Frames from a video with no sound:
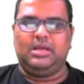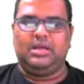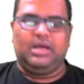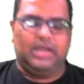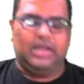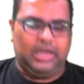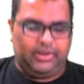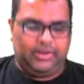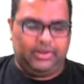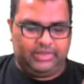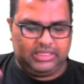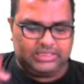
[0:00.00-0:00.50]

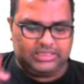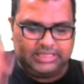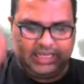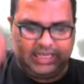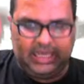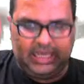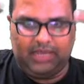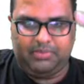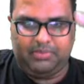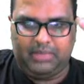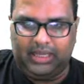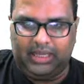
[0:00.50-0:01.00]
Now in the
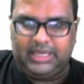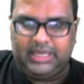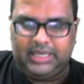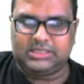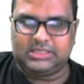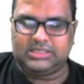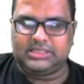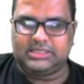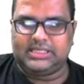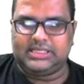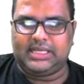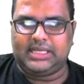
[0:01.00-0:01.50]
same case,
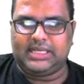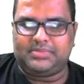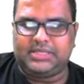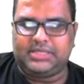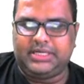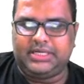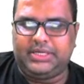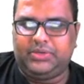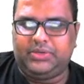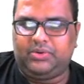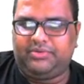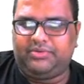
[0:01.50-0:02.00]

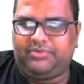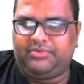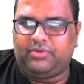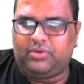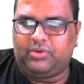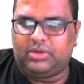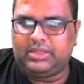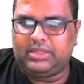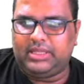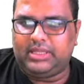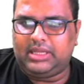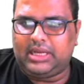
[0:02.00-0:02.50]
substitute
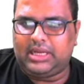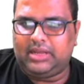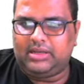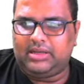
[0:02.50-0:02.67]
4 there.